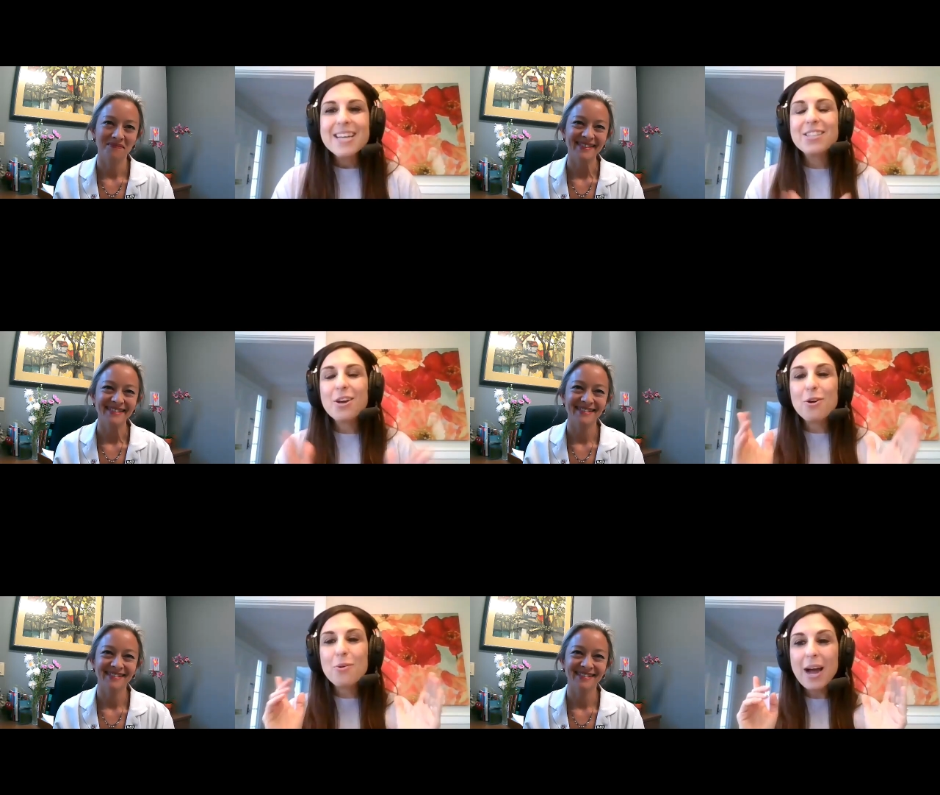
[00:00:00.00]

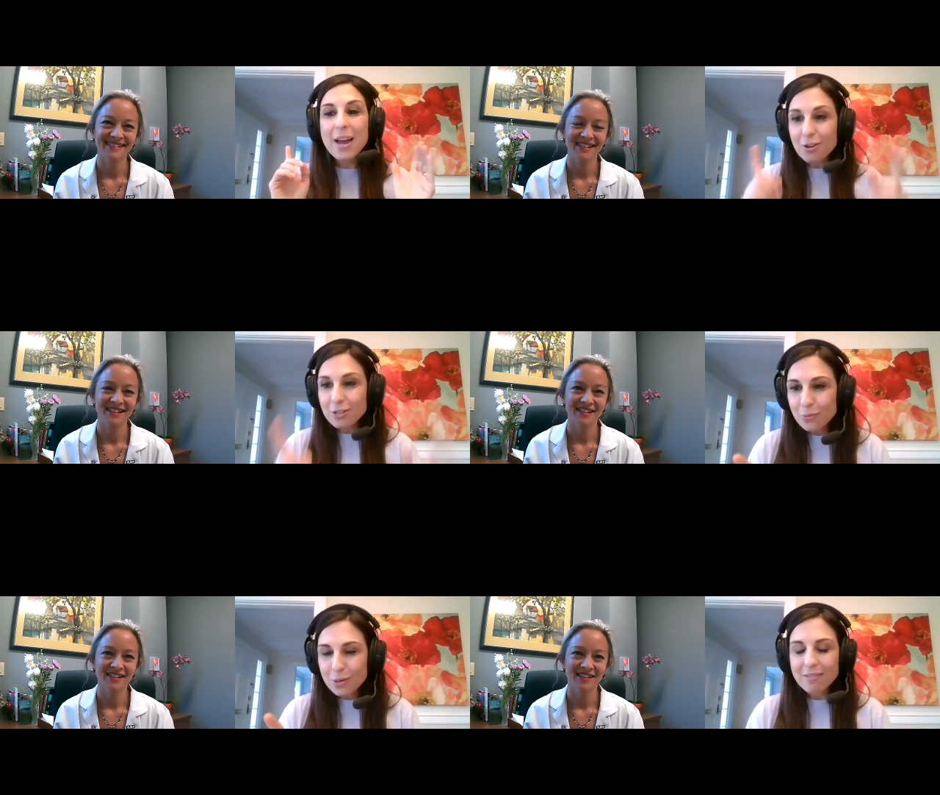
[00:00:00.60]
Speaker 1: So I
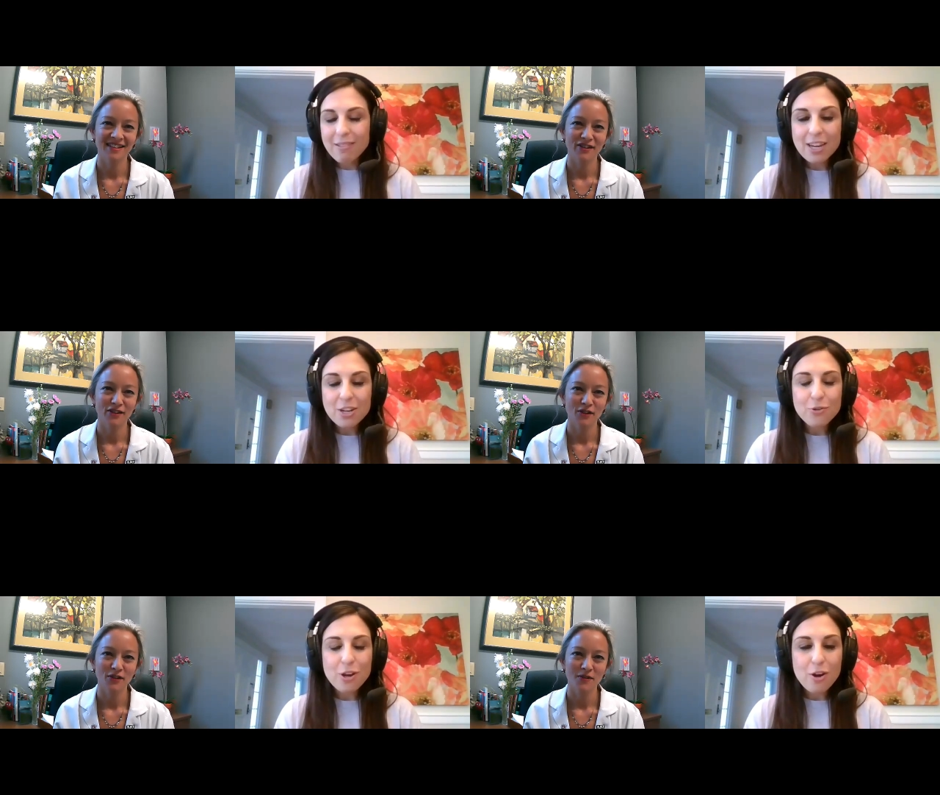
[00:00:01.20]
also want to let
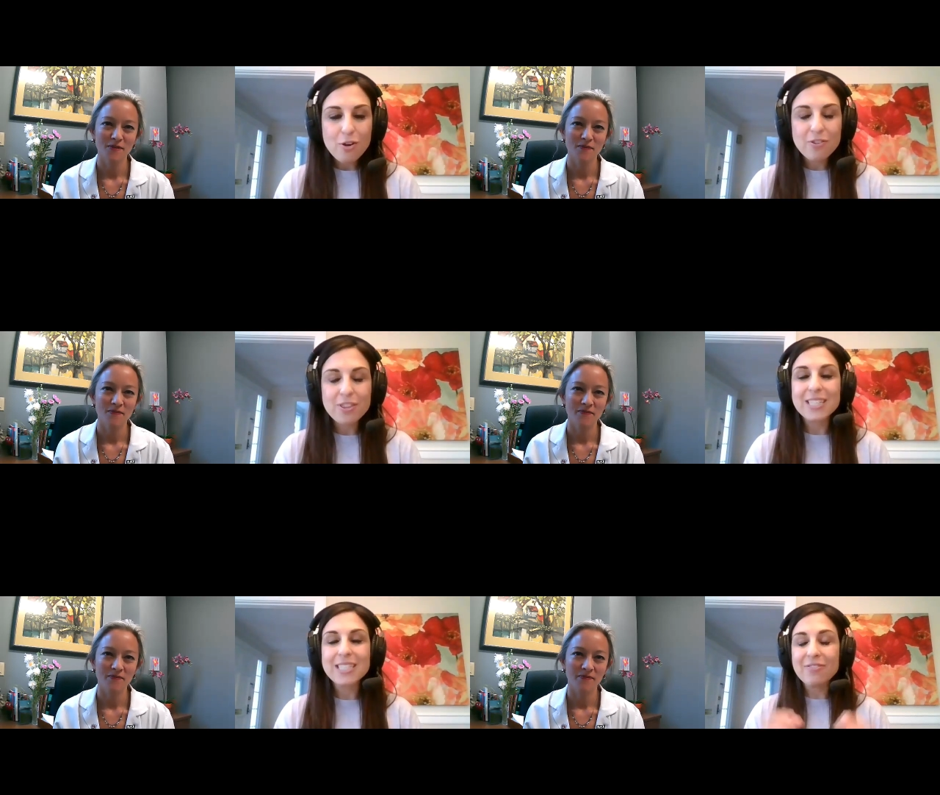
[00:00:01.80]
you know, for
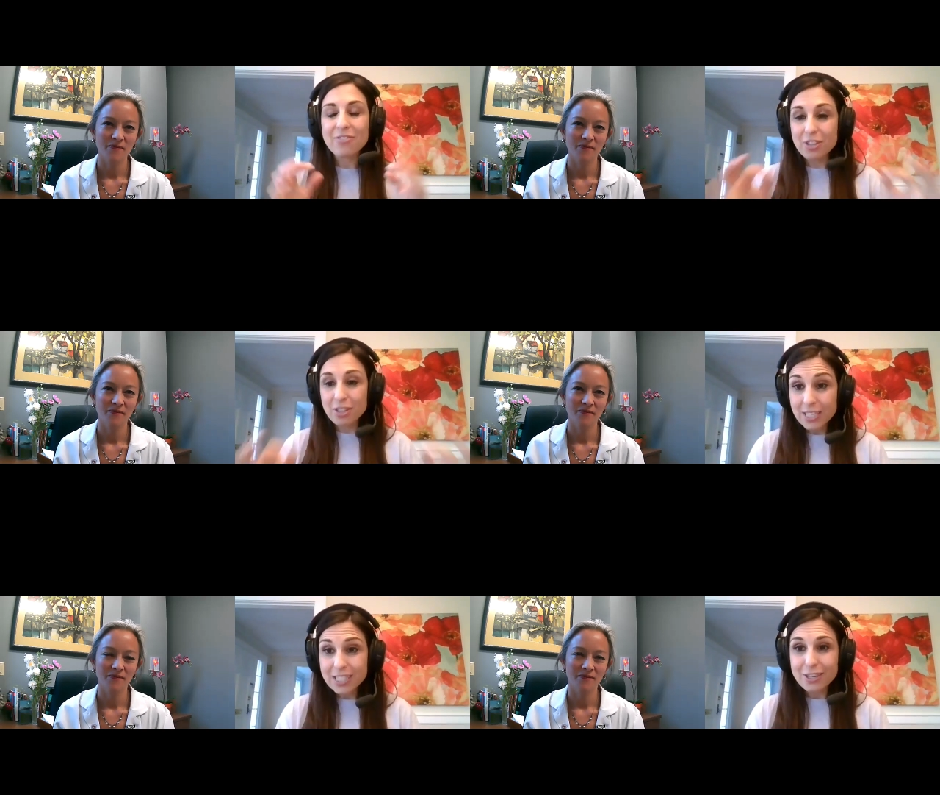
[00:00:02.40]
the
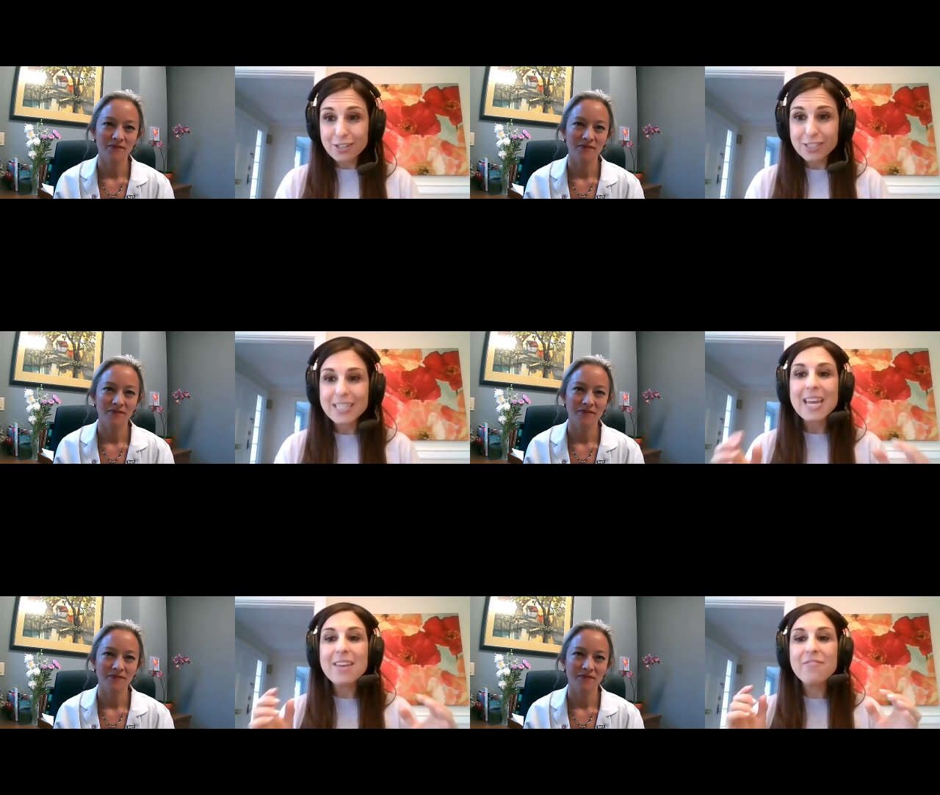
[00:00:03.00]

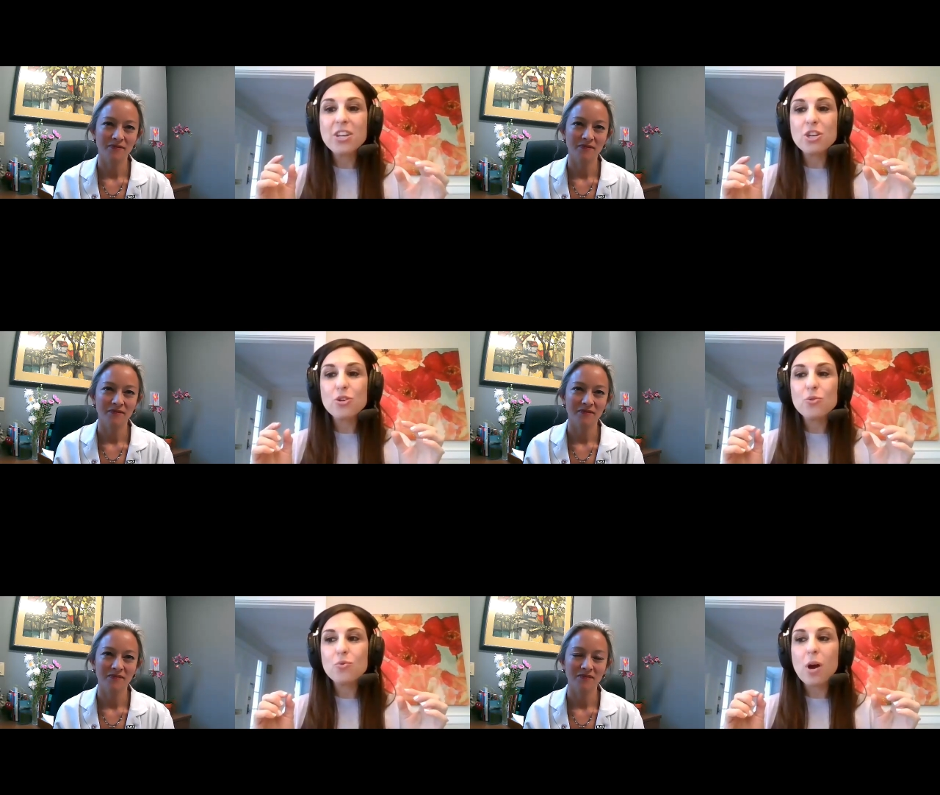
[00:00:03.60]
listeners, if
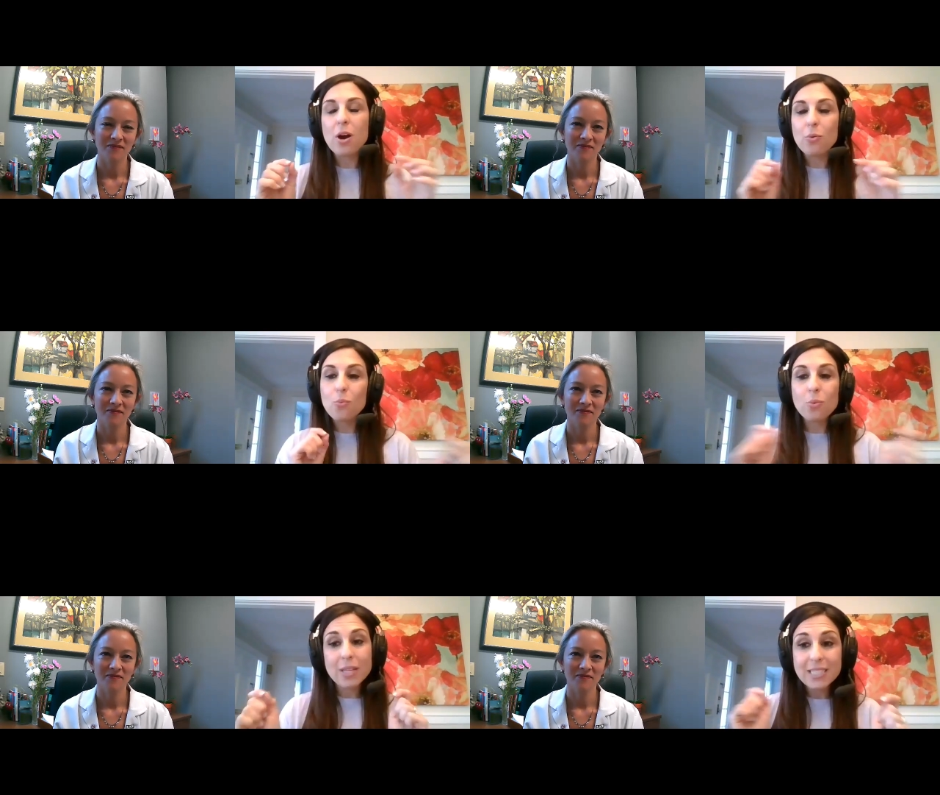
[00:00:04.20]
you
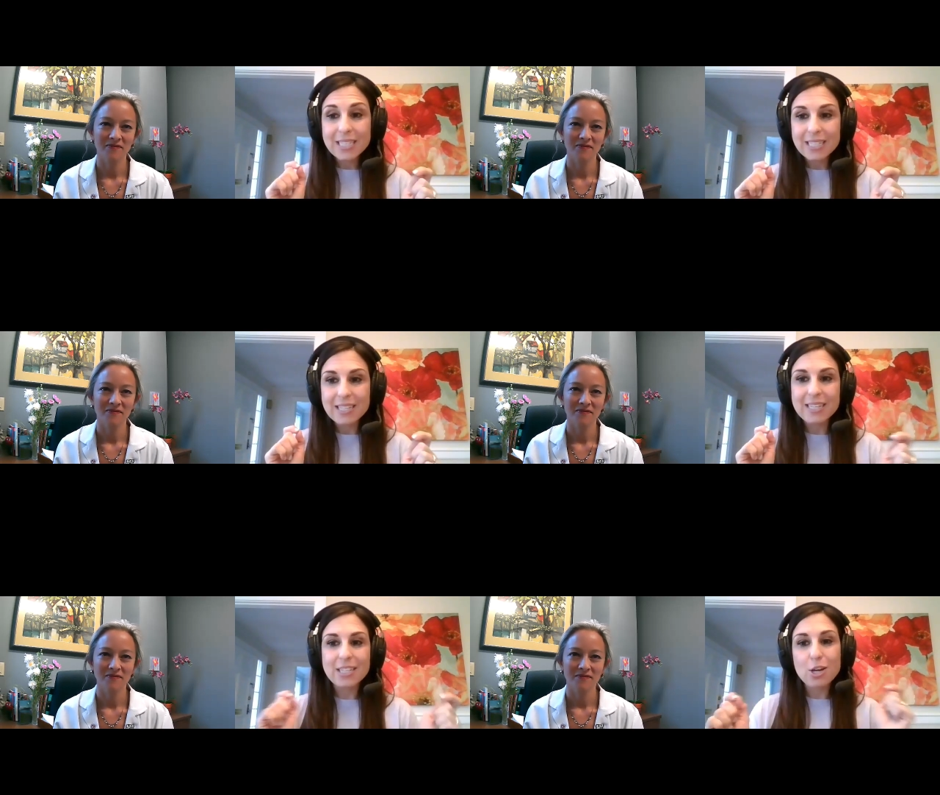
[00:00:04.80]
are listening
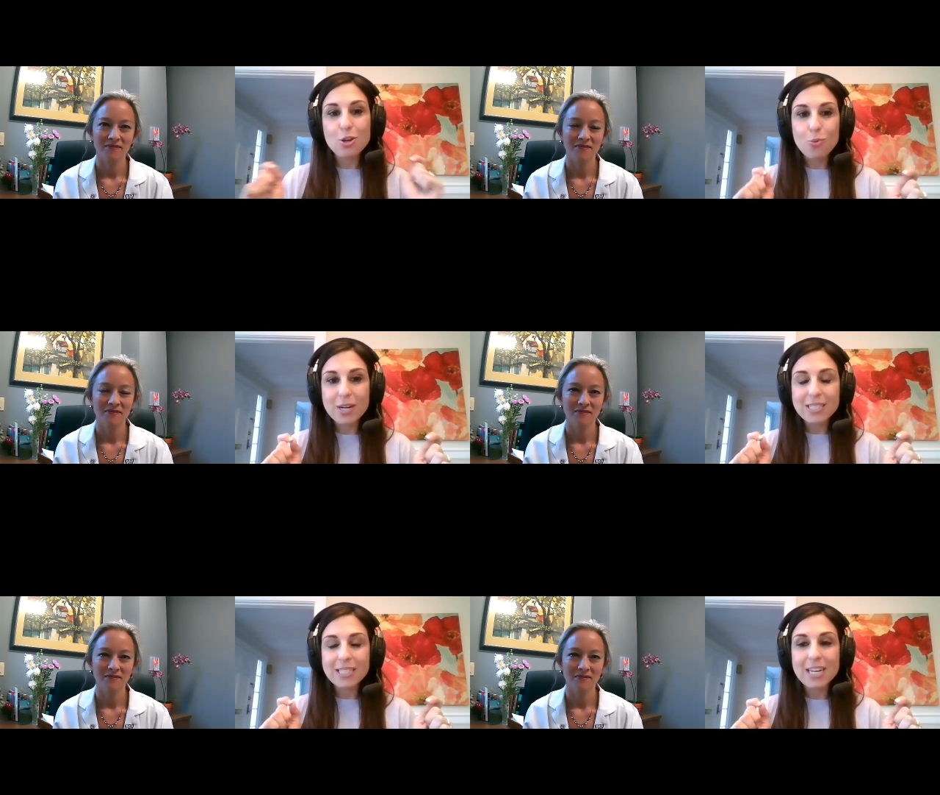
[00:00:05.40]
to this and you
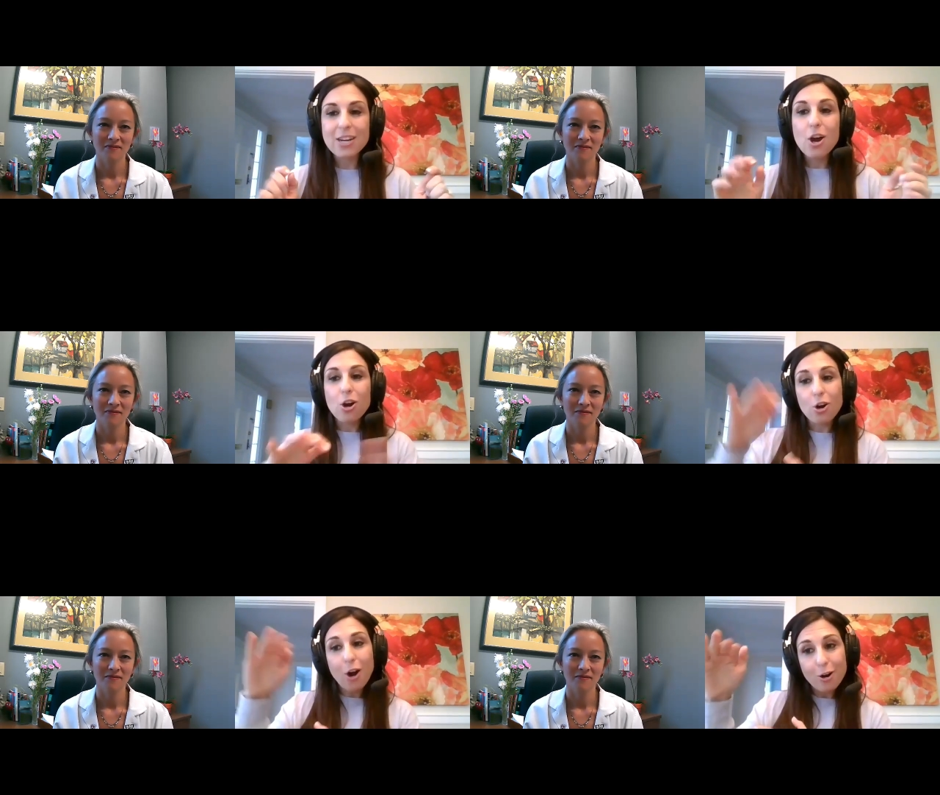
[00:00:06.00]
want to see
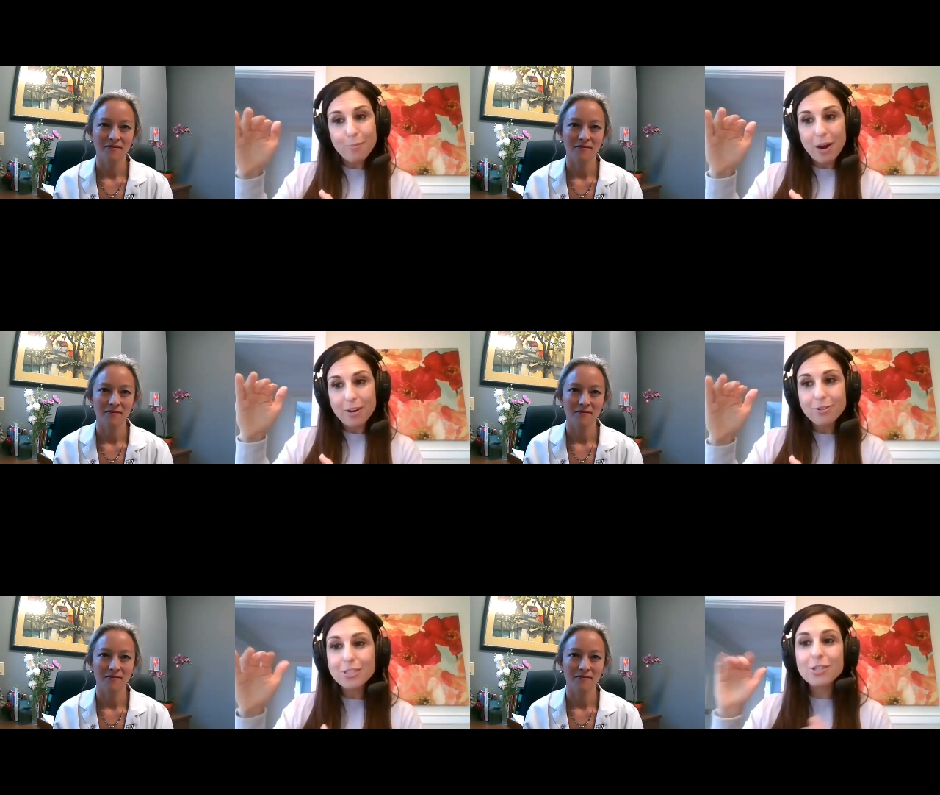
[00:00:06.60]
her heart
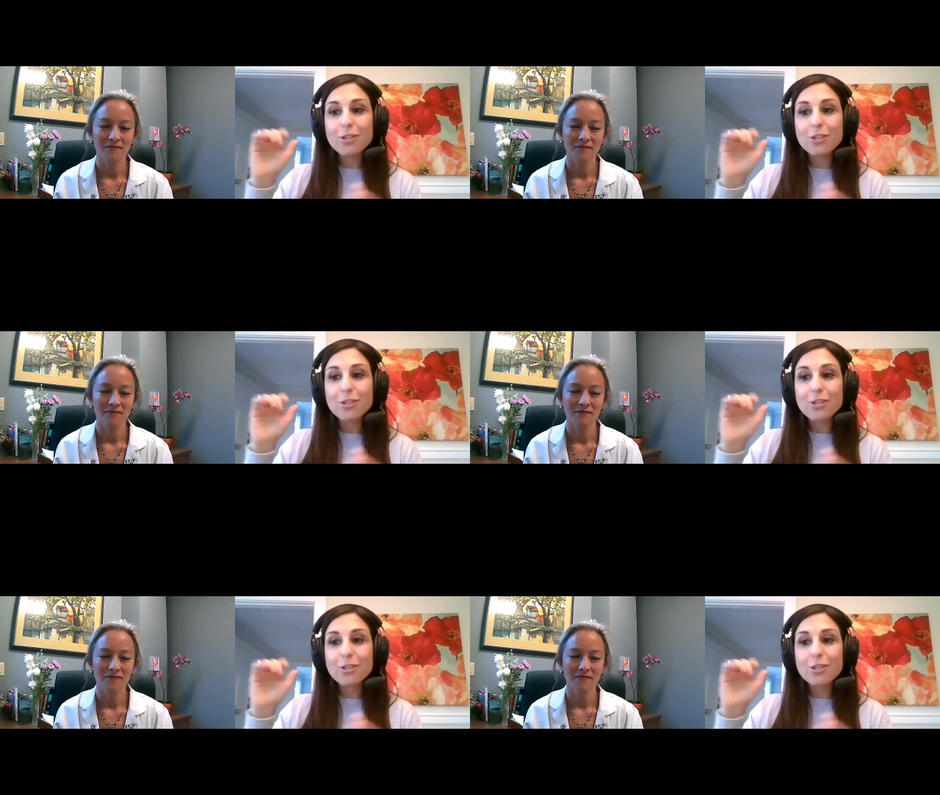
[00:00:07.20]
models,